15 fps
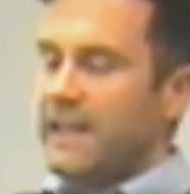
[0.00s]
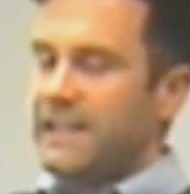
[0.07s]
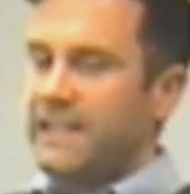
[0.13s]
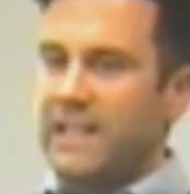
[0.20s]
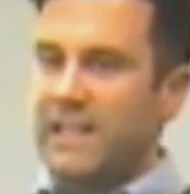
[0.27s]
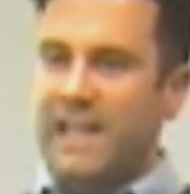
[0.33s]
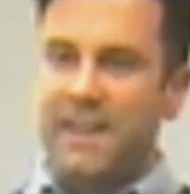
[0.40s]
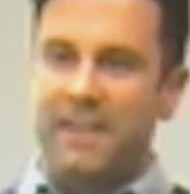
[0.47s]
I
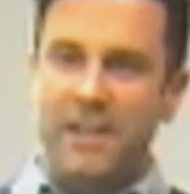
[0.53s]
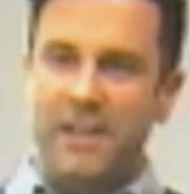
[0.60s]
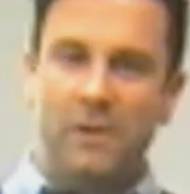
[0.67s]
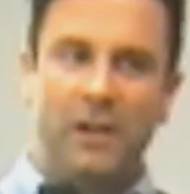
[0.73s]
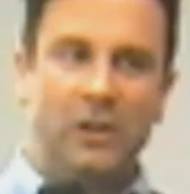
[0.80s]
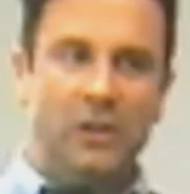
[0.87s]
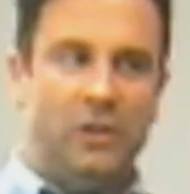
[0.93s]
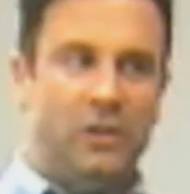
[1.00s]
declare that
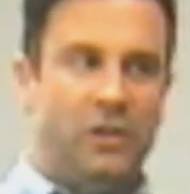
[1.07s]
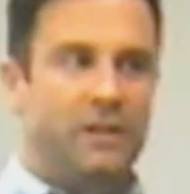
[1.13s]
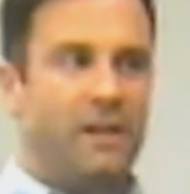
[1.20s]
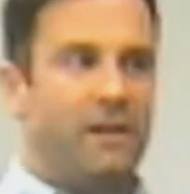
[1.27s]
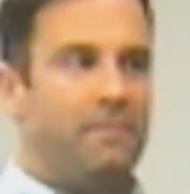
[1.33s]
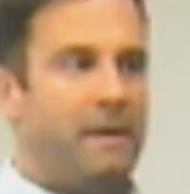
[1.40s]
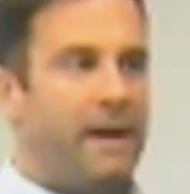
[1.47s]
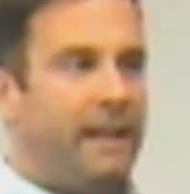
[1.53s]
you are
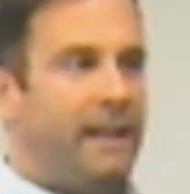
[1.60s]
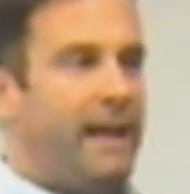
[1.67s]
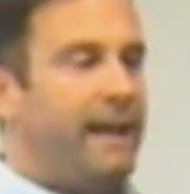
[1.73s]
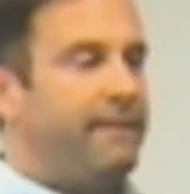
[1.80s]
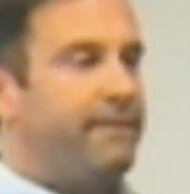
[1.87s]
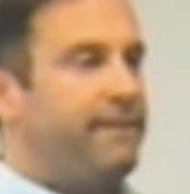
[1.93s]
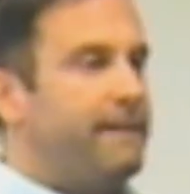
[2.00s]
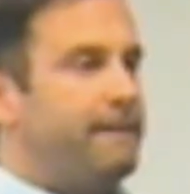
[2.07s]
Lord of my
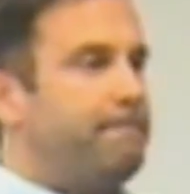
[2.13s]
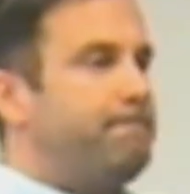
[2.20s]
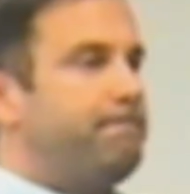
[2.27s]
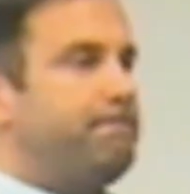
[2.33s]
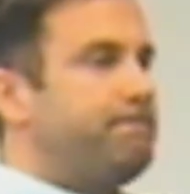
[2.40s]
life.